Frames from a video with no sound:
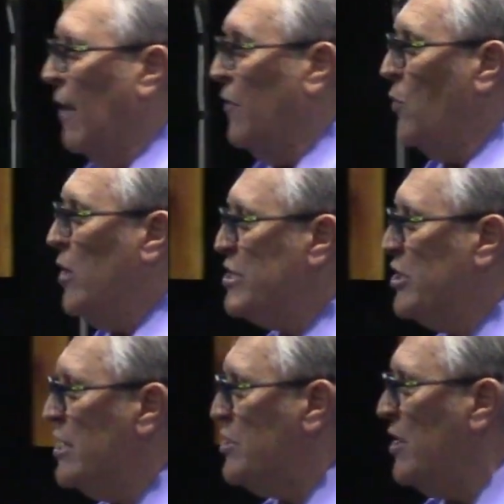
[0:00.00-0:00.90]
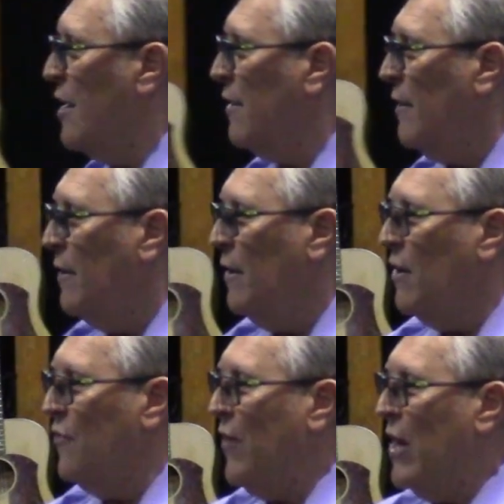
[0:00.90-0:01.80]
And the word says here,
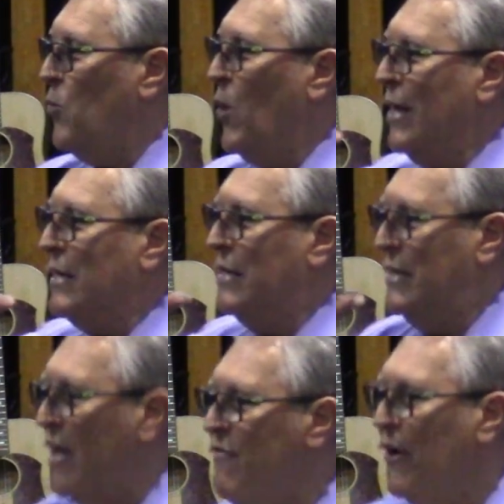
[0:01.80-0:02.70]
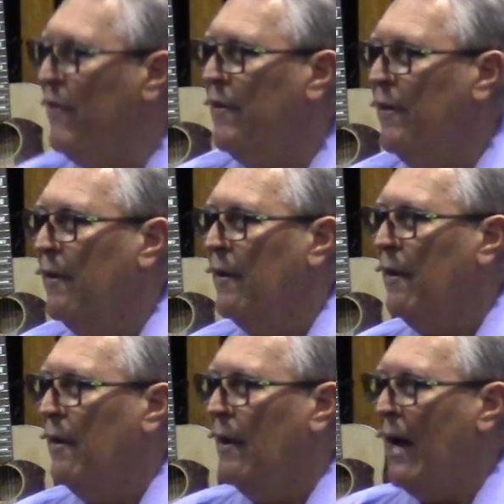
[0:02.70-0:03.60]
they were given
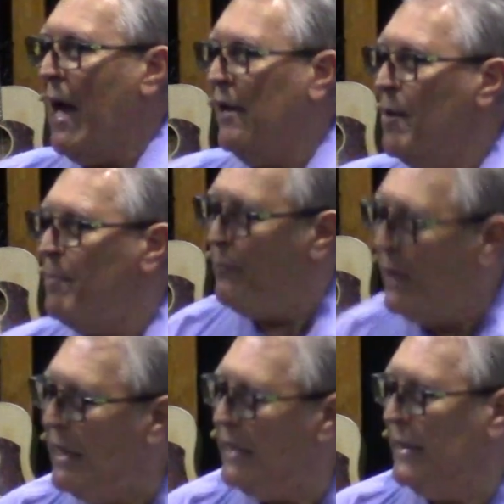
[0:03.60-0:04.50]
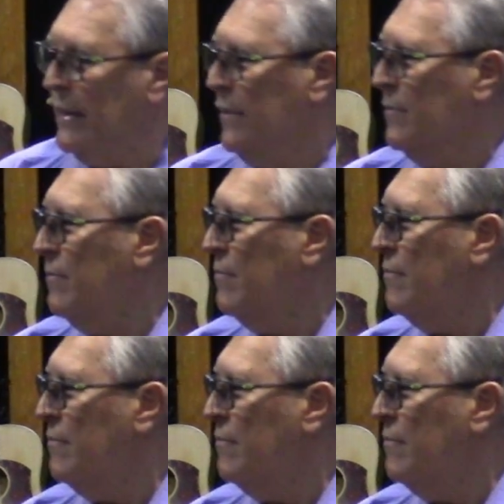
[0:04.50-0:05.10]
an ability